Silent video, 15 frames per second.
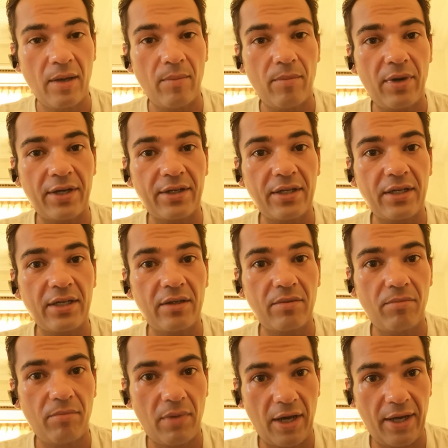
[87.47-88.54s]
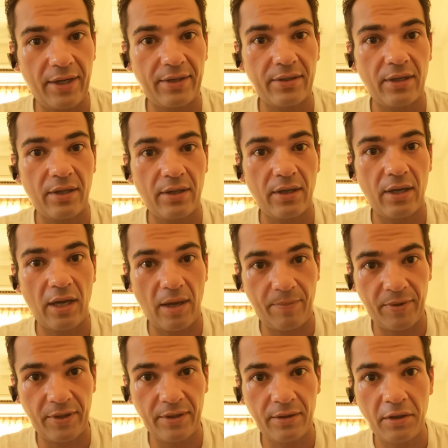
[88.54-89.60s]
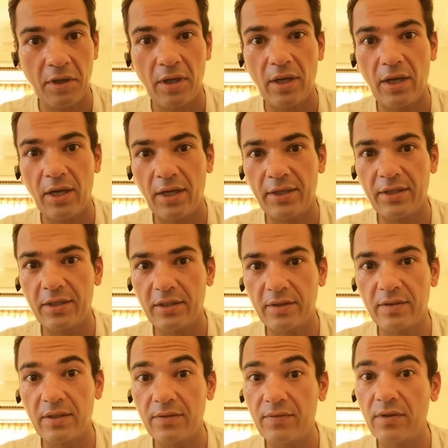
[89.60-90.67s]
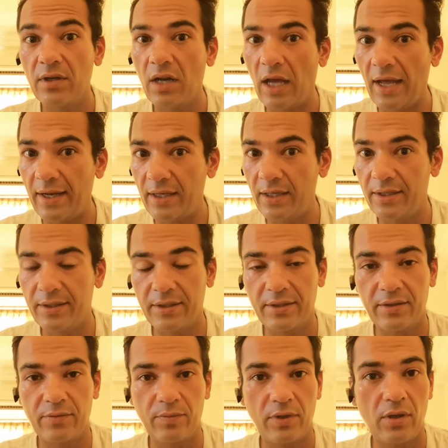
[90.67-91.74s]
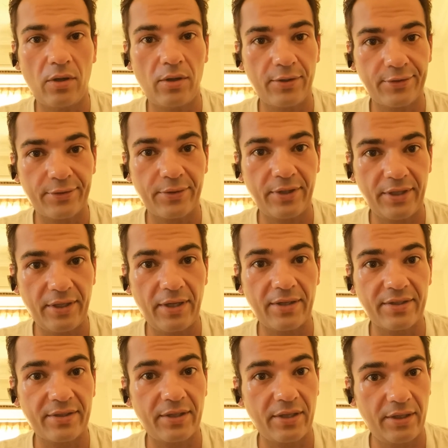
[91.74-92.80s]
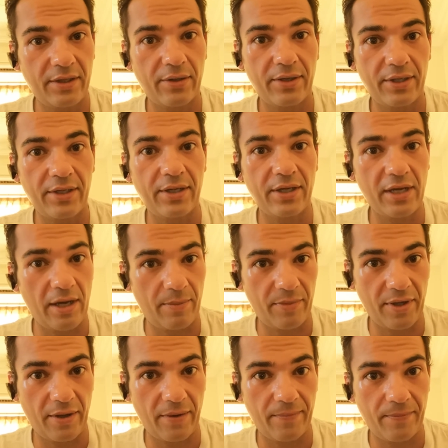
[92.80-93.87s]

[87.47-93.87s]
but it might happen, and it is even likely that it will also hit us here in the Gambia.